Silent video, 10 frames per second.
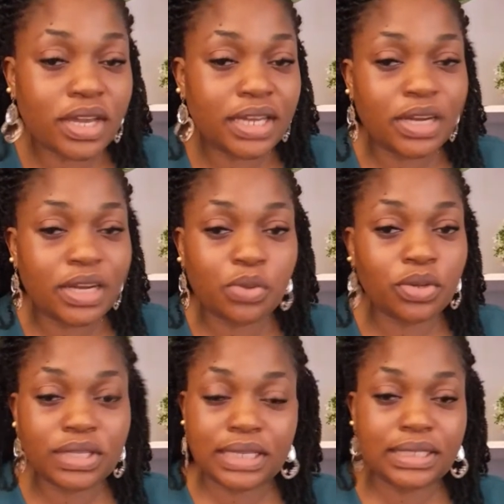They will not
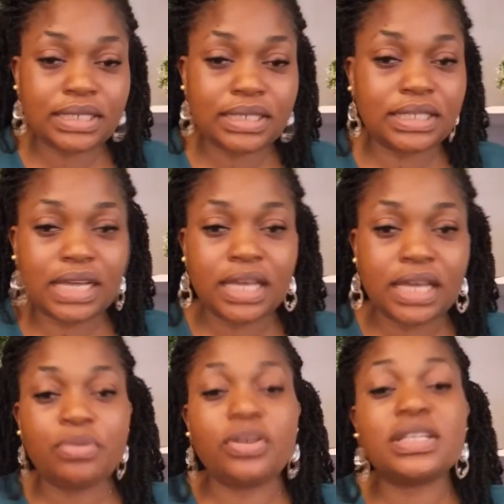send it there,
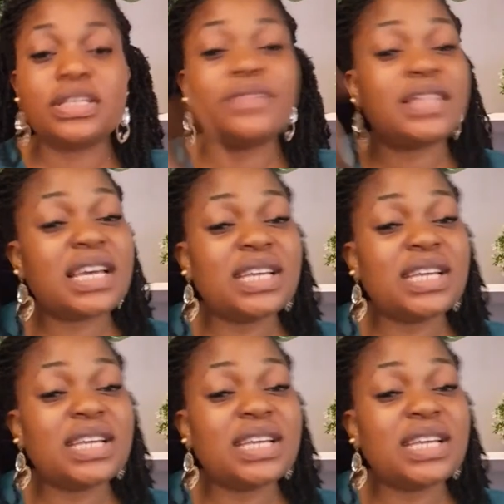because if they take it